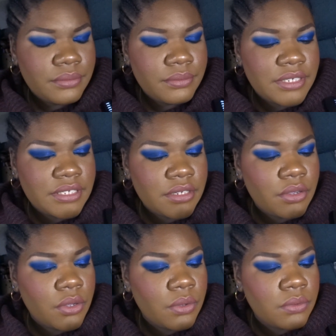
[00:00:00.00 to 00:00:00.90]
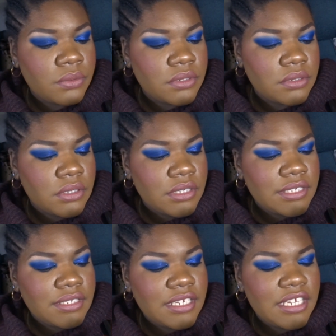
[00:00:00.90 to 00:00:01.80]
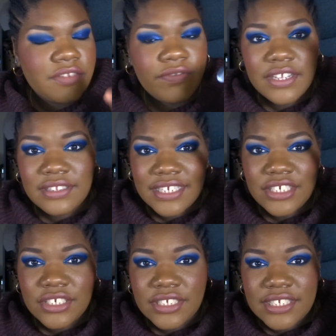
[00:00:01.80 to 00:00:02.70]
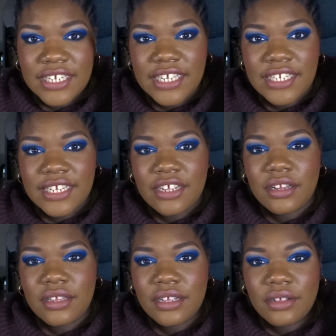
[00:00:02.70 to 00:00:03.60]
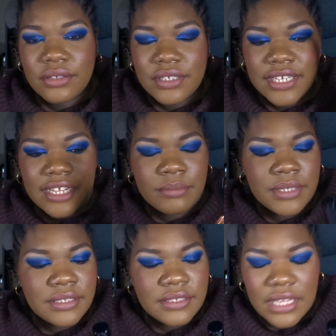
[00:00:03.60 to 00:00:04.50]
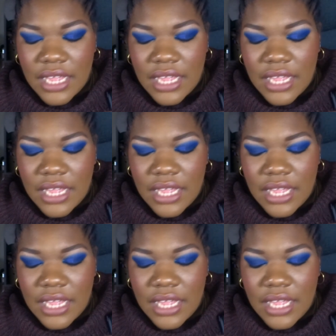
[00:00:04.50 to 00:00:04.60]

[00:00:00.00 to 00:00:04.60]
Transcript: What is it called? Skin foundation stick in the color Golden Almond.